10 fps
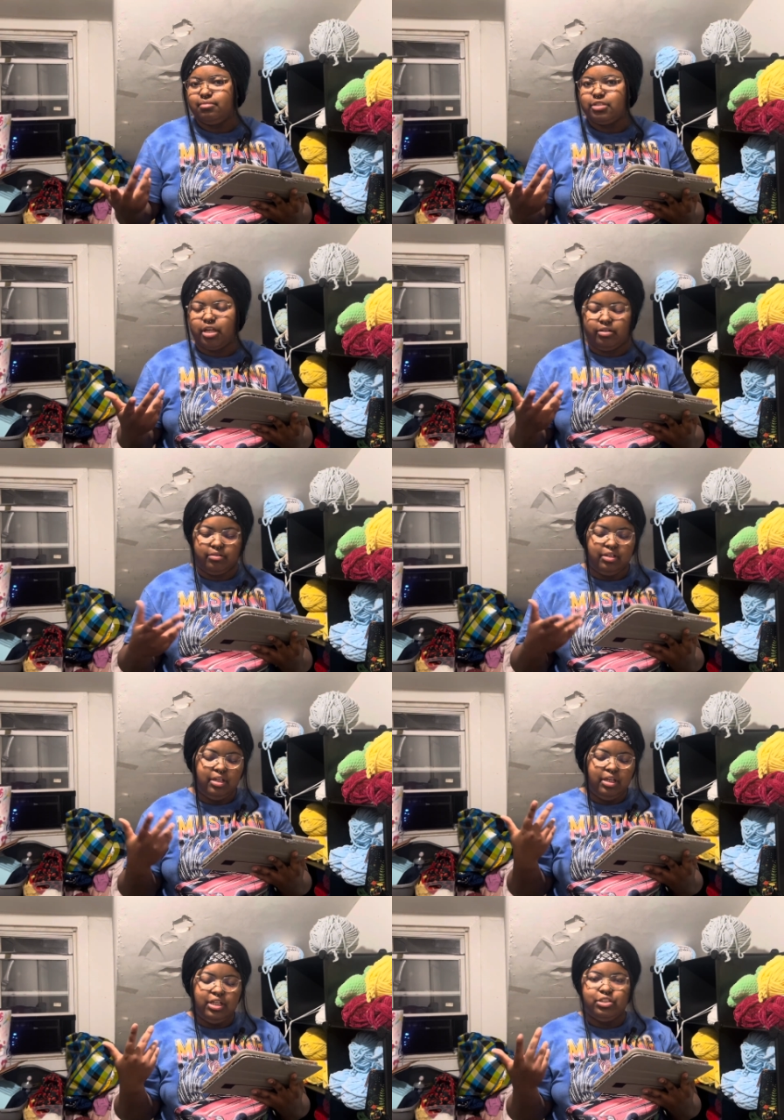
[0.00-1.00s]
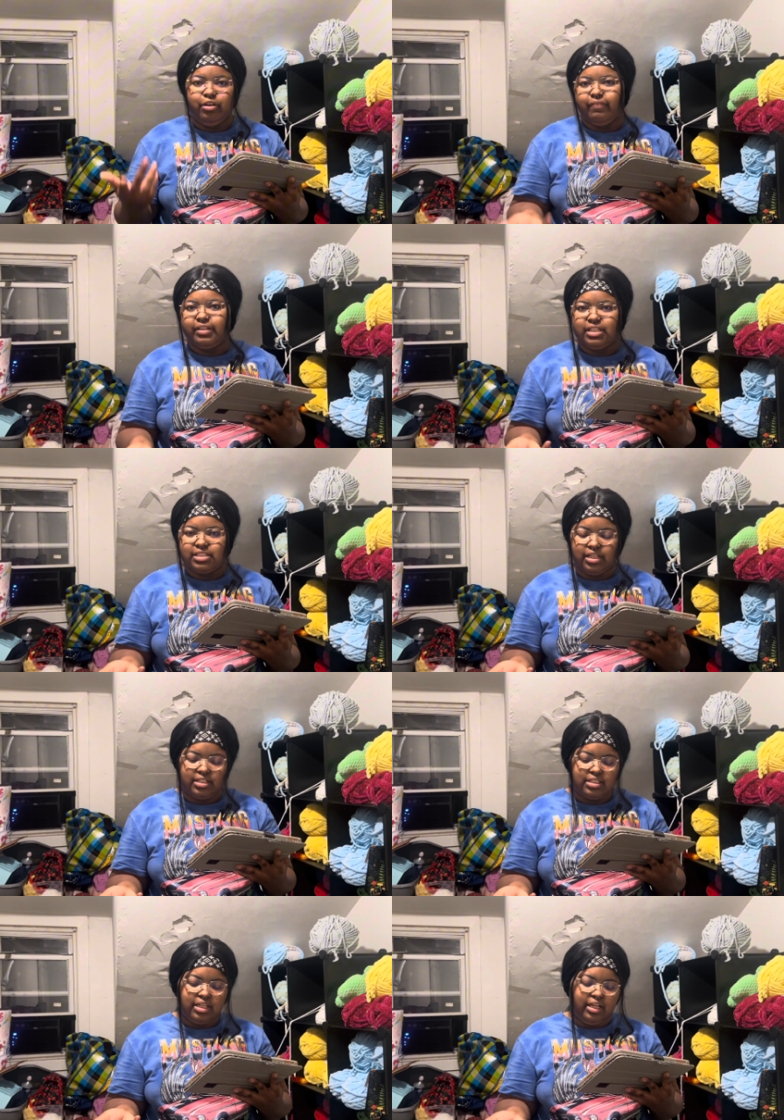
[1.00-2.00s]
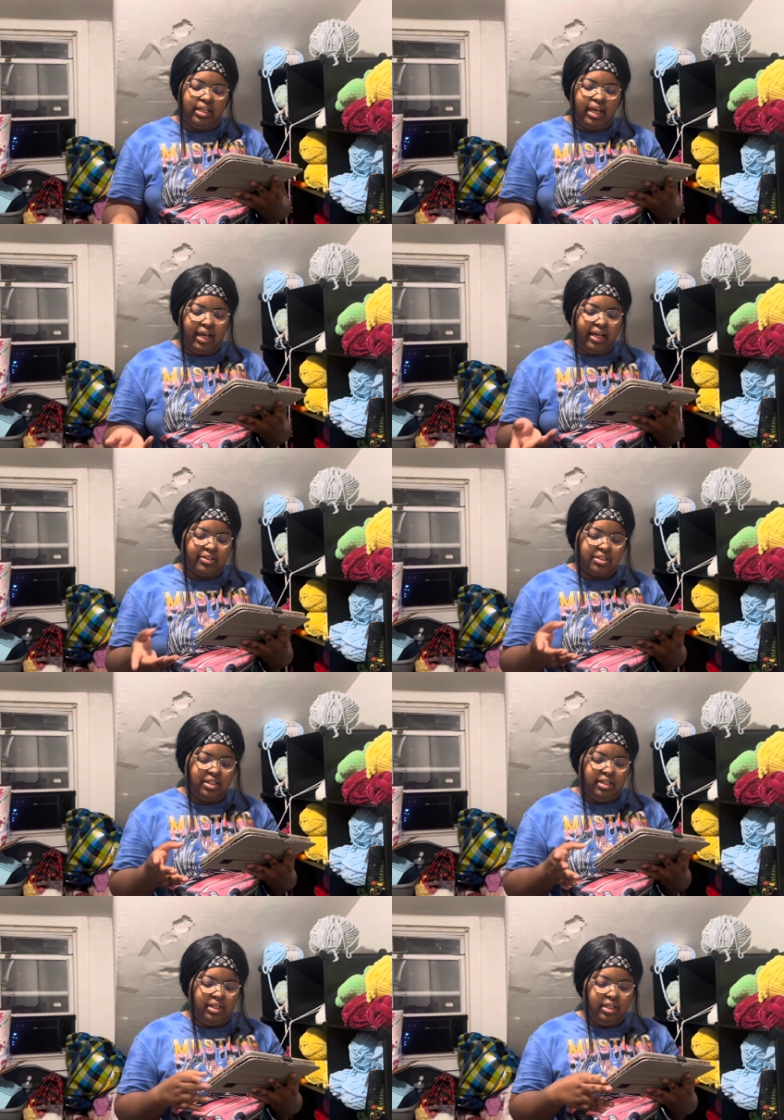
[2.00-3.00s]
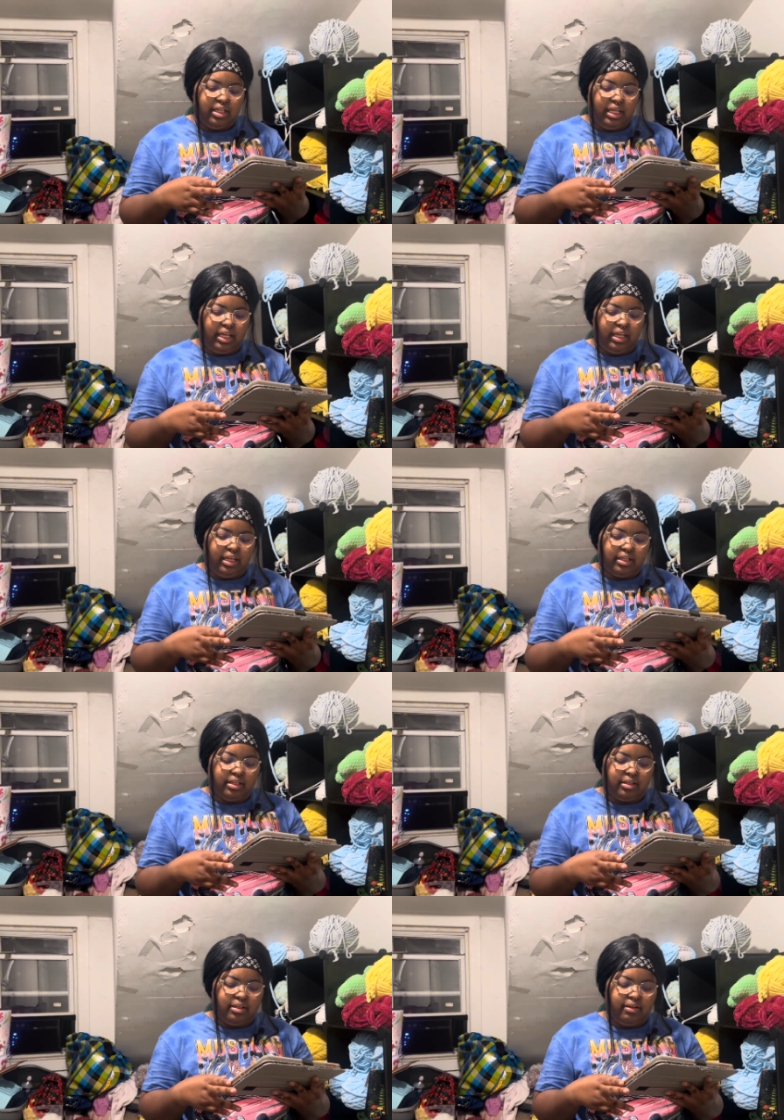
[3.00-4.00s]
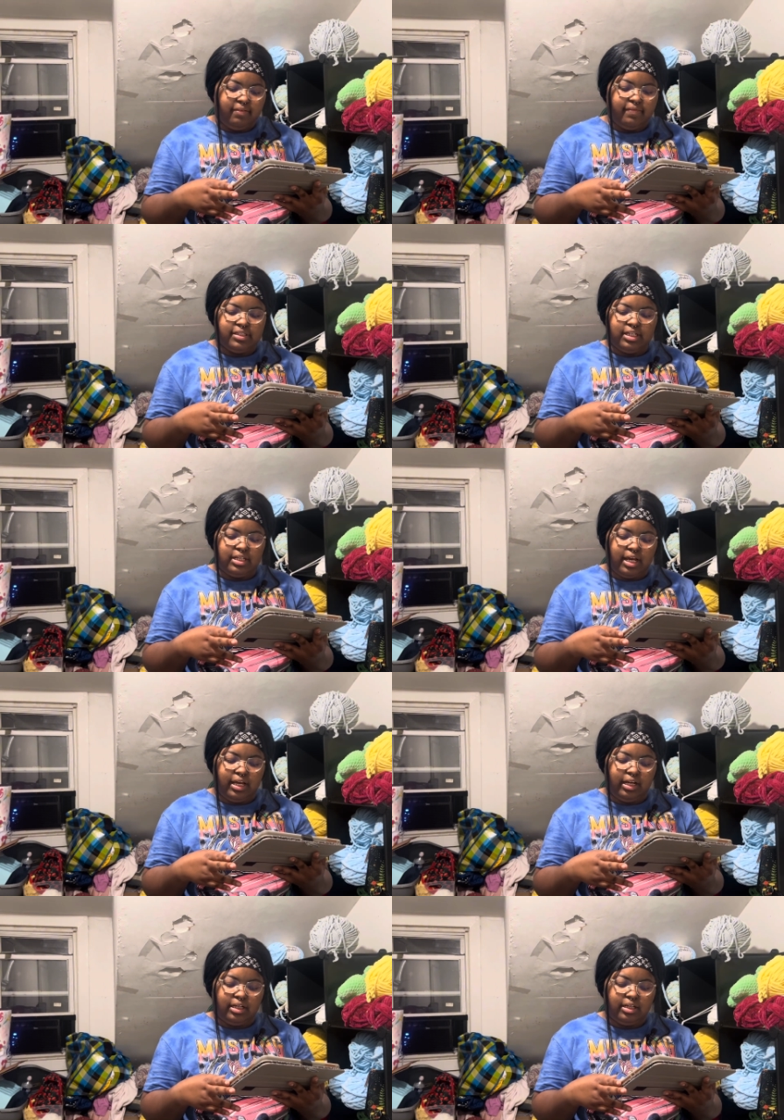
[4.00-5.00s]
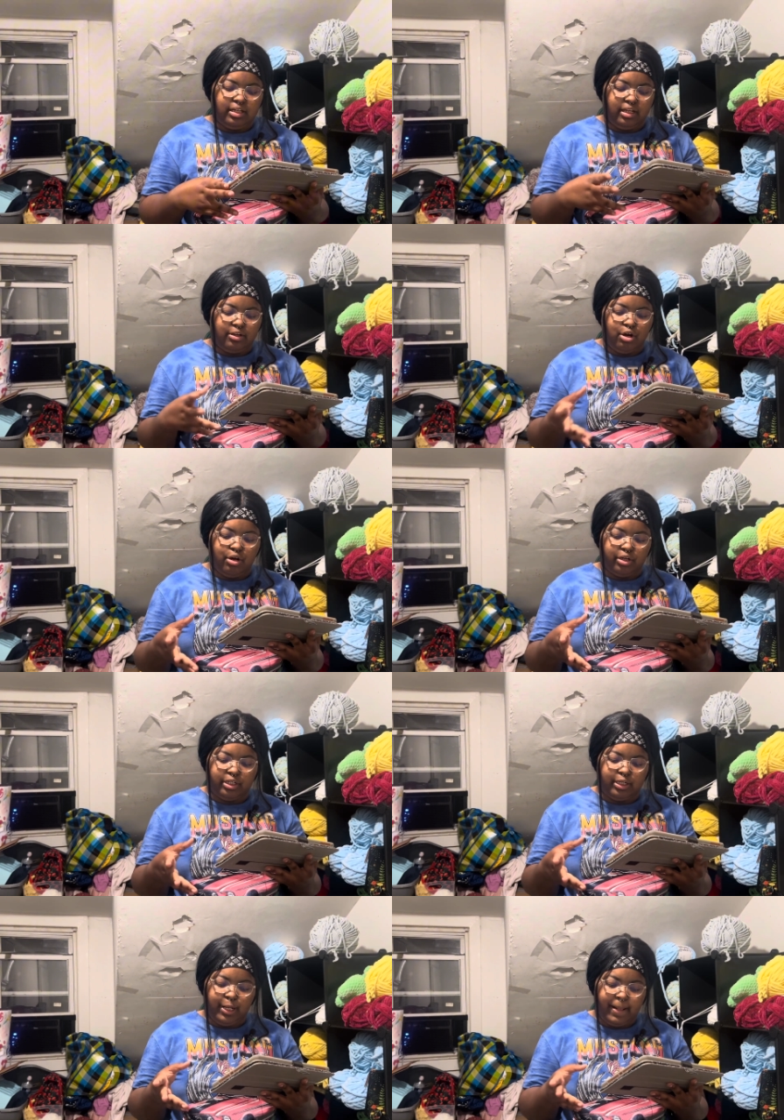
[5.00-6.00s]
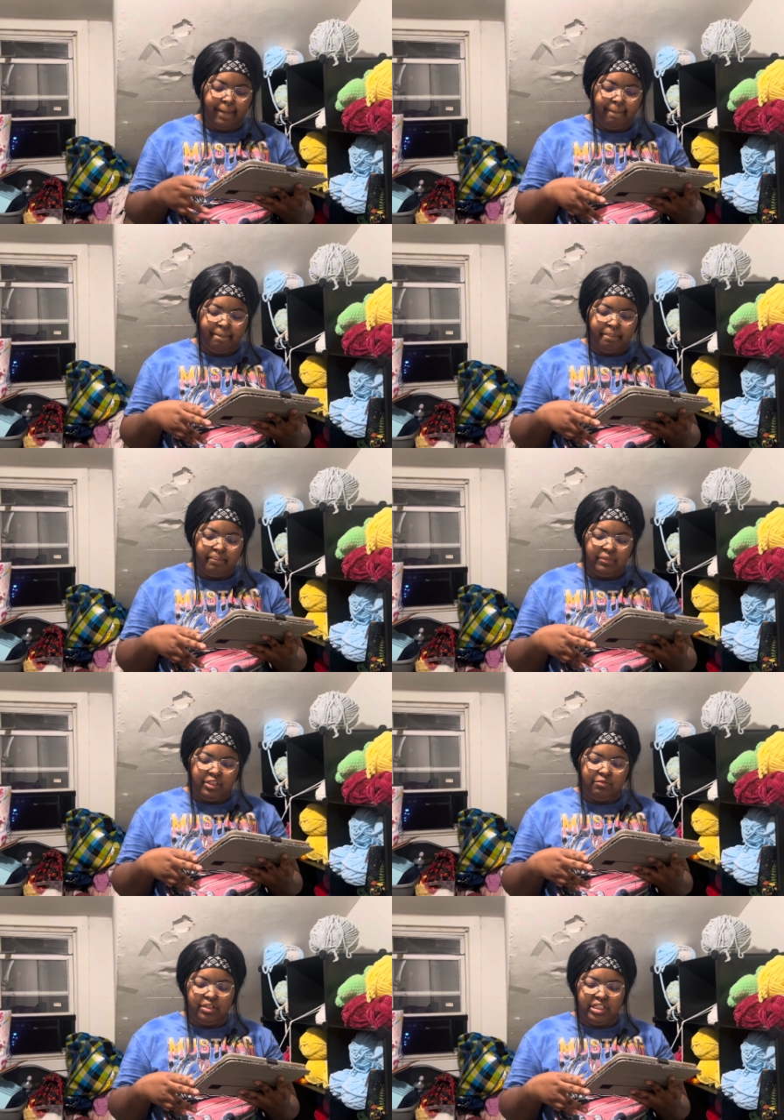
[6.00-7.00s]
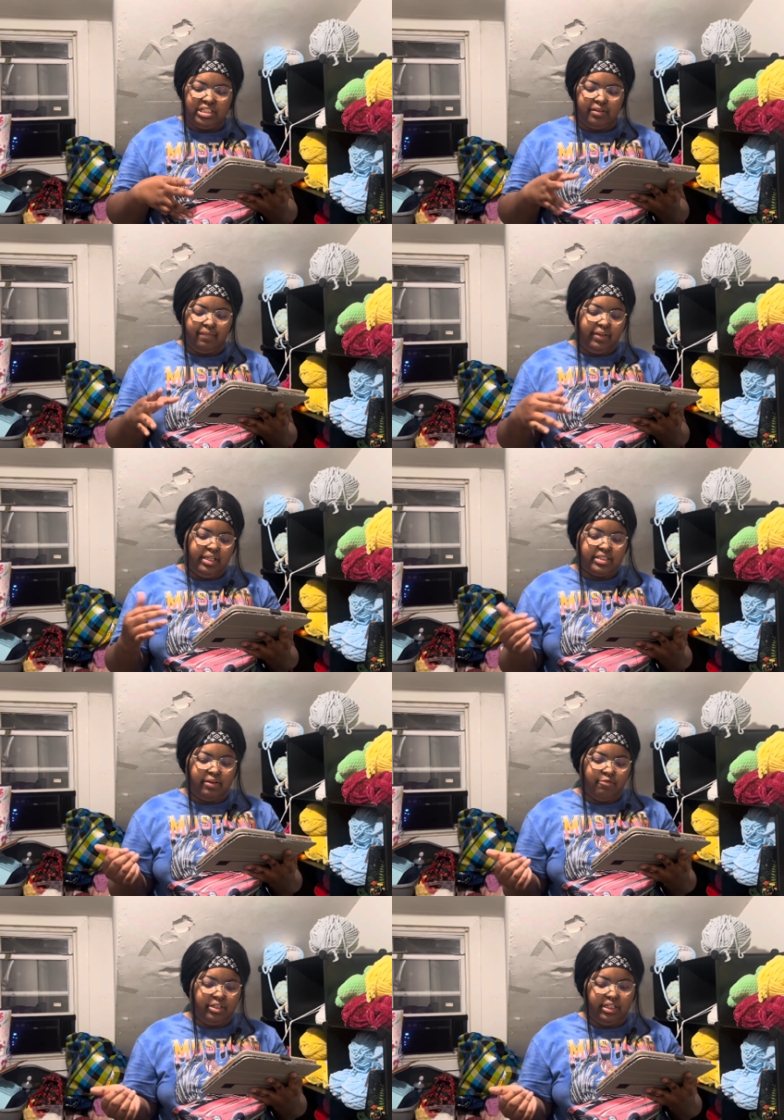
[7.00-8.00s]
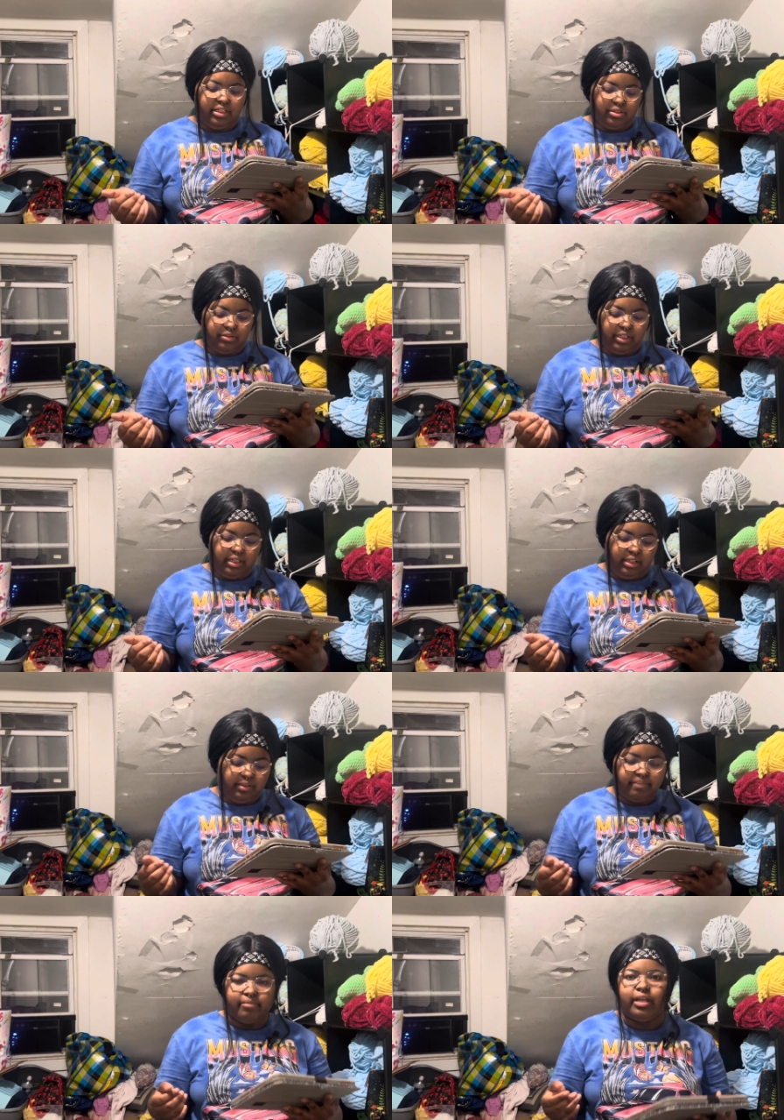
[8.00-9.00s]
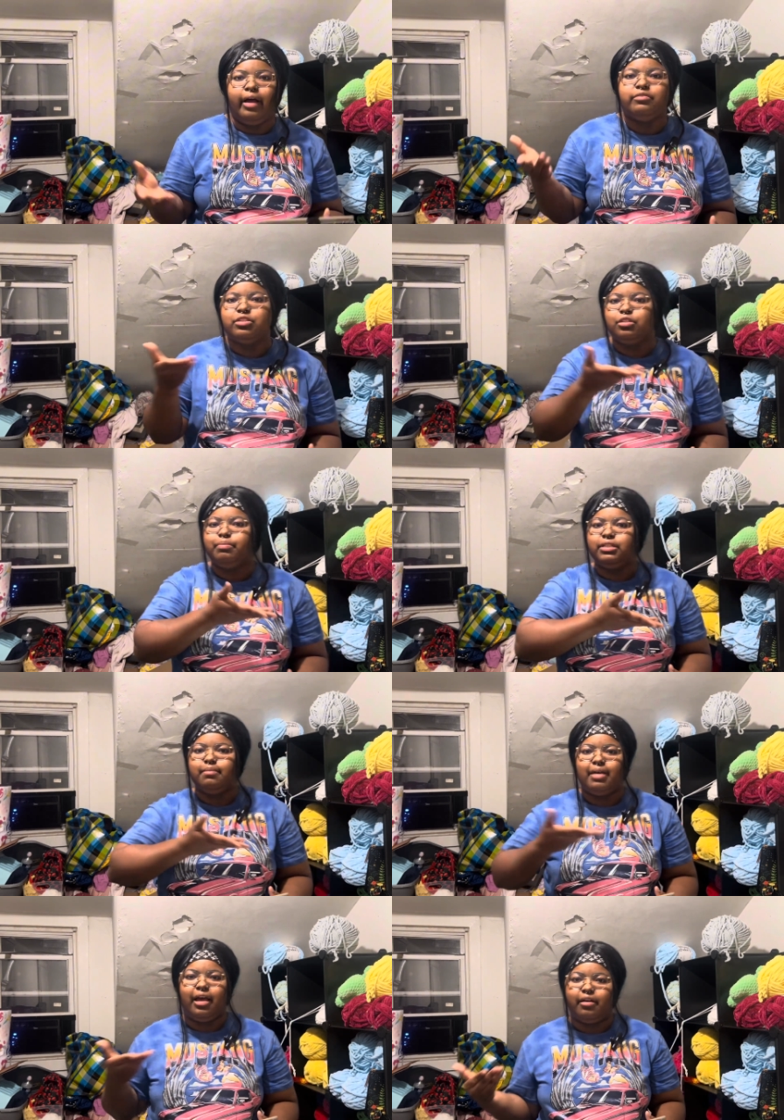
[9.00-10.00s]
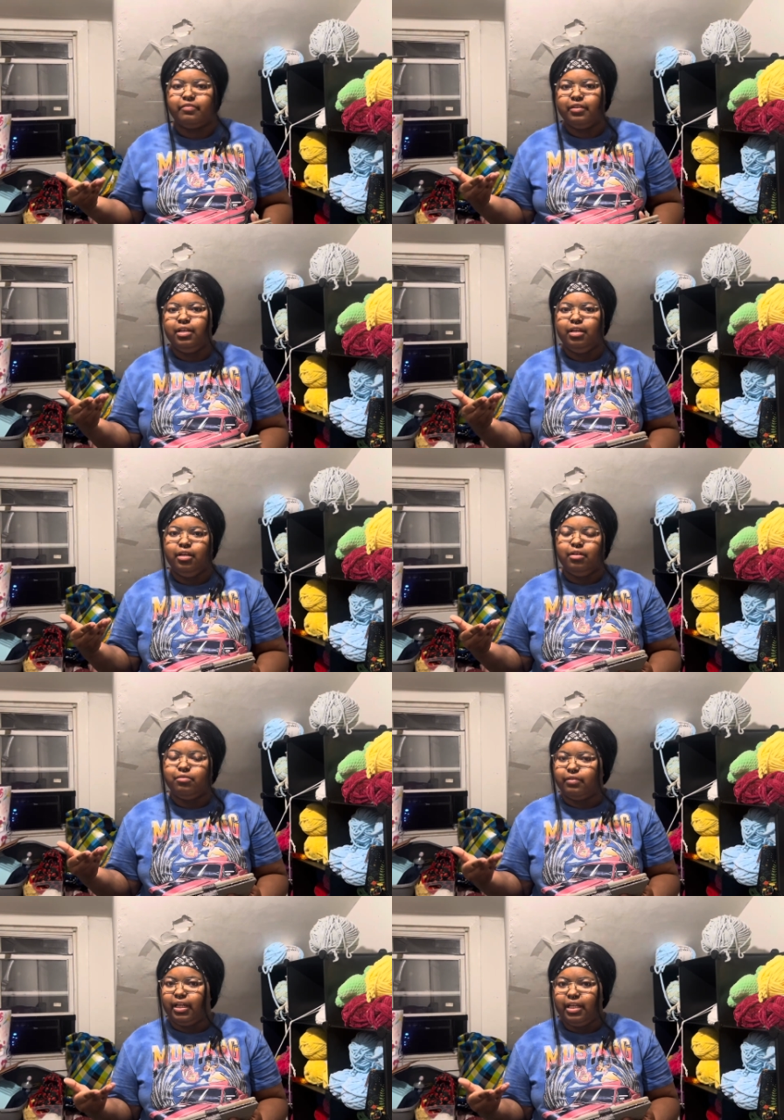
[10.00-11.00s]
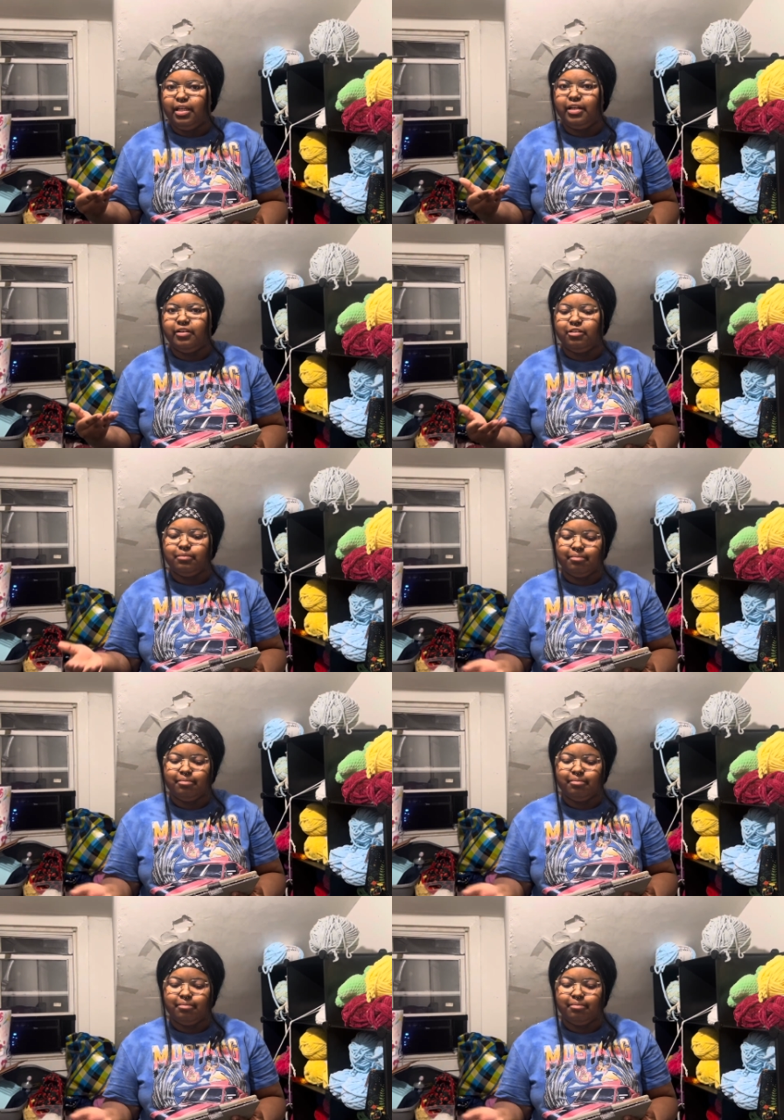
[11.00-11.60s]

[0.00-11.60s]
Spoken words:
So 256 in cash and 59 in card, which the fee is like 183. I'm just gonna put the math right here.